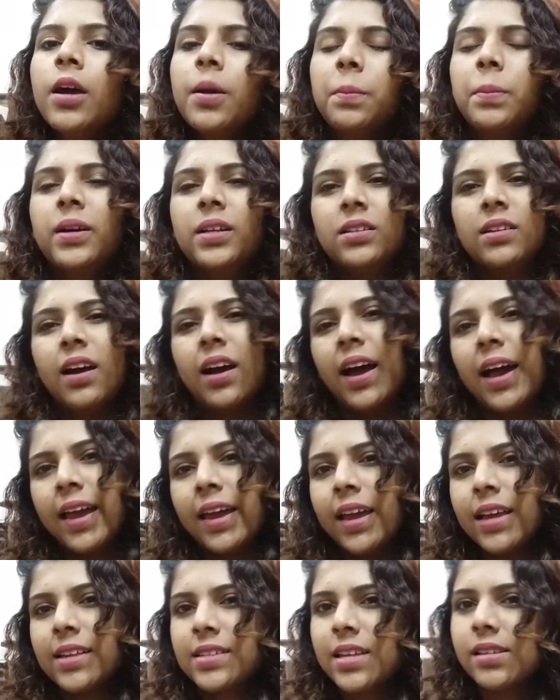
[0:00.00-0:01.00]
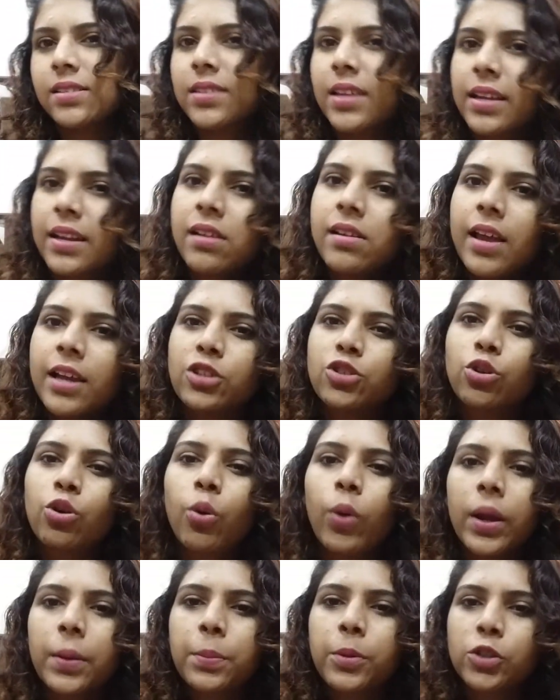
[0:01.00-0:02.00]
But as I said, I like to
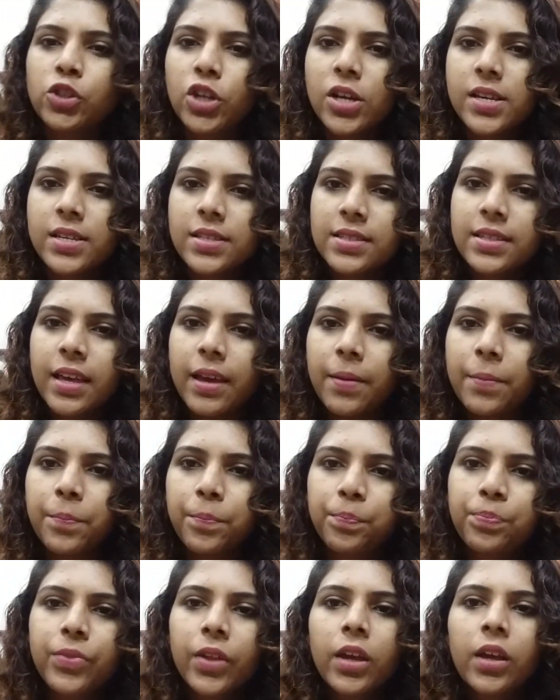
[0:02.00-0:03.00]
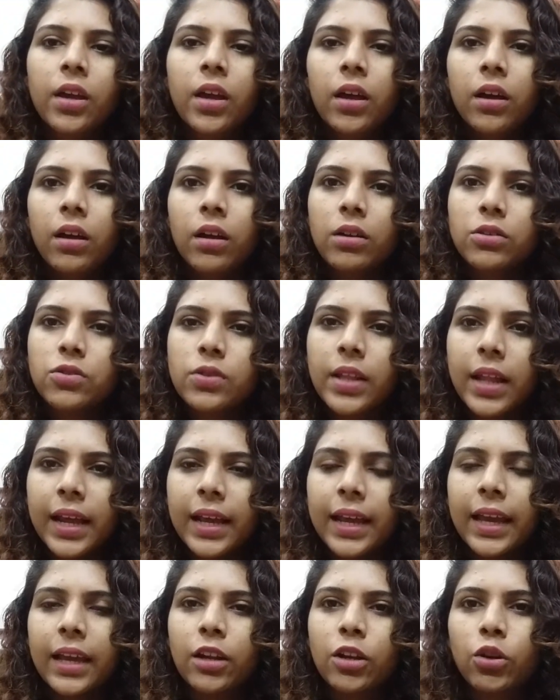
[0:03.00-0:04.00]
go and purchase them so that
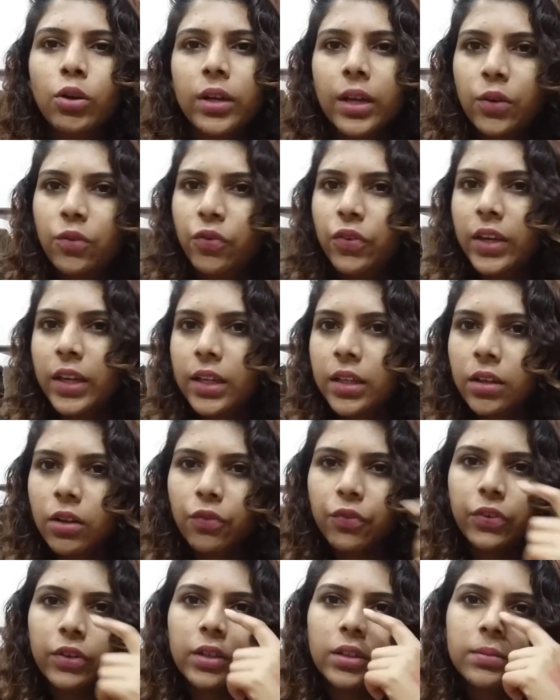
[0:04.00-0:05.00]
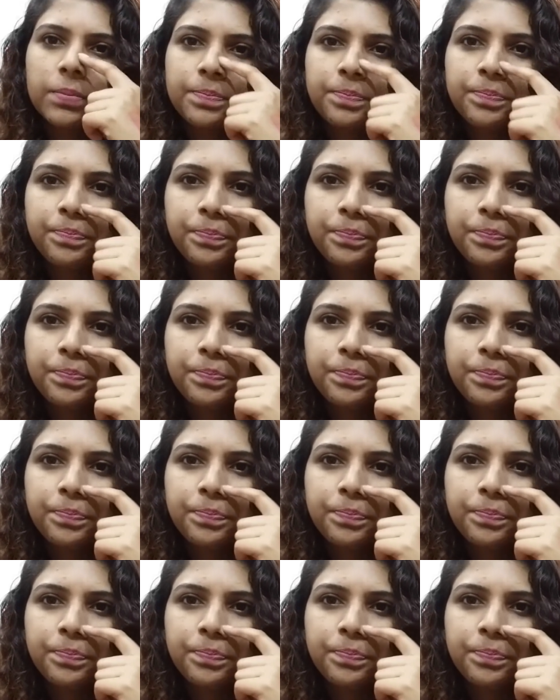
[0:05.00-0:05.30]
I get a look and feel of it.